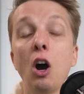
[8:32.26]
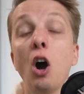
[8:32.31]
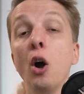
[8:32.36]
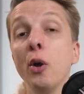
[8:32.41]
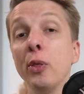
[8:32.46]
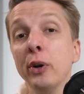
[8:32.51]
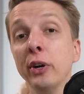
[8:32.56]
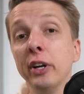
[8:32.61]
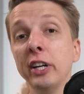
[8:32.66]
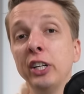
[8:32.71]
Are
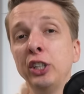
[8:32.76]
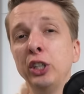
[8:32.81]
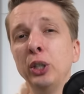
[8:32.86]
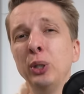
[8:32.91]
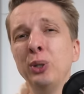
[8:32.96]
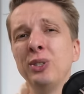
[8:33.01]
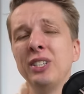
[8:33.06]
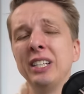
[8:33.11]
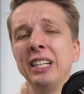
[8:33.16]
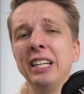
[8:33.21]
there
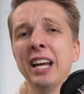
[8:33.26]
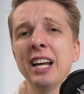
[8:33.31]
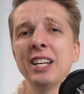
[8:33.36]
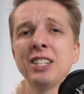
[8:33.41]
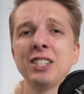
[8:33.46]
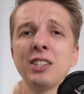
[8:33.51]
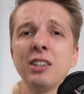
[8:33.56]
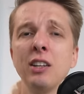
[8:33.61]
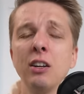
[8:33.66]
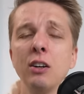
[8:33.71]
issues?
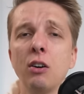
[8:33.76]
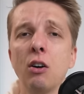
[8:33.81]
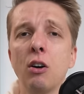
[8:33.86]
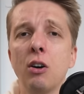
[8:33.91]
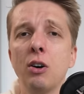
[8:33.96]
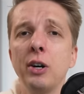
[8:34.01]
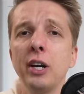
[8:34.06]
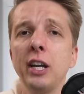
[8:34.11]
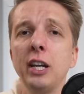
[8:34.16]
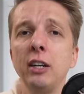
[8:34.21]
Yes, there
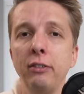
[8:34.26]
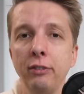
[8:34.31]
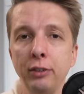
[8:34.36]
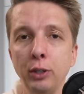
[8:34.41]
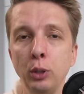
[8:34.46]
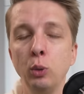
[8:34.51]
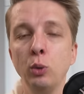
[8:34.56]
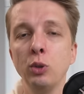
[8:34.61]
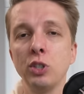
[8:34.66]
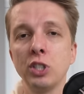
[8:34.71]
are a
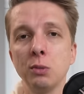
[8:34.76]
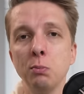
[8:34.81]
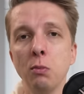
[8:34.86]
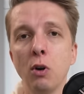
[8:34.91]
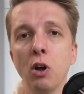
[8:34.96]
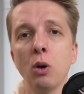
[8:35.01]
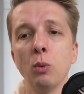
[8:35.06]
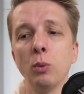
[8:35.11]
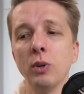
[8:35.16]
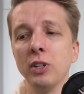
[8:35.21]
few
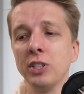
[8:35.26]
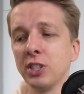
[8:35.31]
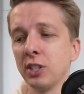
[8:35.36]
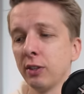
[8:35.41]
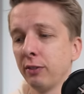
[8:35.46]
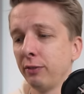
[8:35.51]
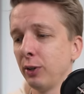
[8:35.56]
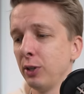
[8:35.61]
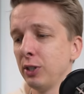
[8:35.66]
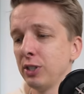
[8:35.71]
small ones. The
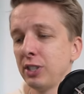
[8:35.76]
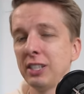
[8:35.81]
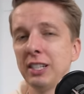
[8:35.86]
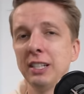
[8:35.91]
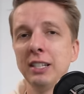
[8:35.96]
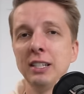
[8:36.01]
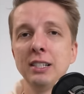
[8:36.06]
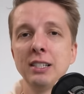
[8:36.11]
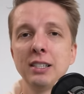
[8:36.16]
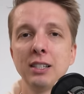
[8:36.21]
first
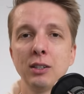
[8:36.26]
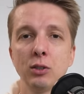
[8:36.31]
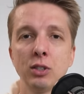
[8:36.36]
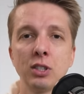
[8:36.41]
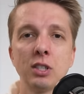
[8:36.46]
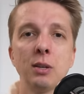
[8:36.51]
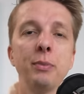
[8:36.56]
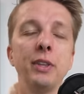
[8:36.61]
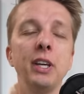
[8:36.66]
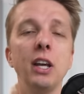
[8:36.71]
is
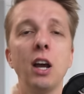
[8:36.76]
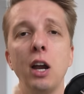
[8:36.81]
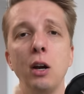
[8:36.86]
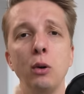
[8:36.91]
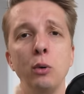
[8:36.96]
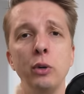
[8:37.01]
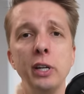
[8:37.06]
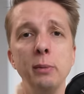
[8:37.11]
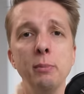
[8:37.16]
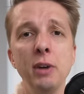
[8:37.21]
something I
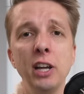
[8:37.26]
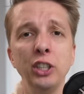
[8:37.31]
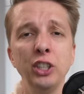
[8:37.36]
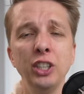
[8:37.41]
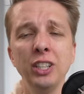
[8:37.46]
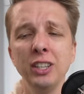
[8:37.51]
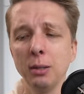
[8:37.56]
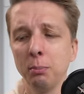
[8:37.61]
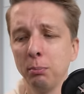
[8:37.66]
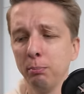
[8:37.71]
already
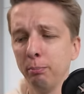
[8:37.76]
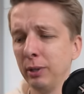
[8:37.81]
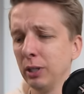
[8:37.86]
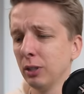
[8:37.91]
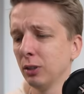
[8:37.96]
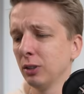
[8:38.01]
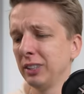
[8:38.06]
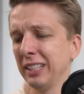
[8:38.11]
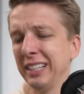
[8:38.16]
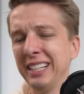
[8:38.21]
mentioned. The
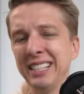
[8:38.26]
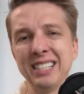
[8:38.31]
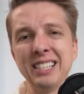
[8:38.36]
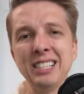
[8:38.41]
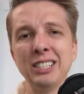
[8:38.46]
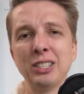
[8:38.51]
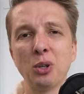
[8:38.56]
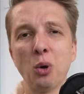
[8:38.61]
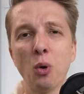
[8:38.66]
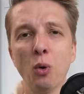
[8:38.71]
build
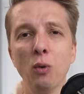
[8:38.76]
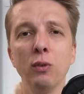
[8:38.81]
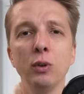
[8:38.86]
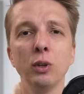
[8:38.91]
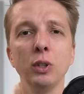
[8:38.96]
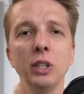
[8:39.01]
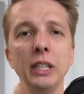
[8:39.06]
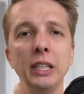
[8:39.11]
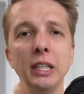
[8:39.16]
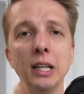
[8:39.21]
isn't
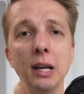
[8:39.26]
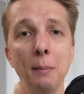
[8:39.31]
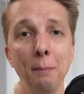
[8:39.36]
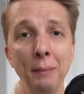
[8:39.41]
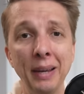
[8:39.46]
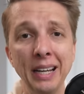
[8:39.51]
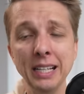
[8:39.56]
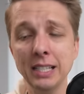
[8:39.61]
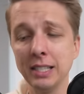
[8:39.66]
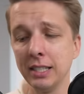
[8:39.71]
overly
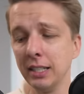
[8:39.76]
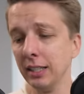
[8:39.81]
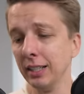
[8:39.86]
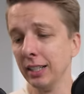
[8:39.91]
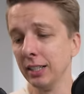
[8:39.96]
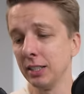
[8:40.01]
amazing.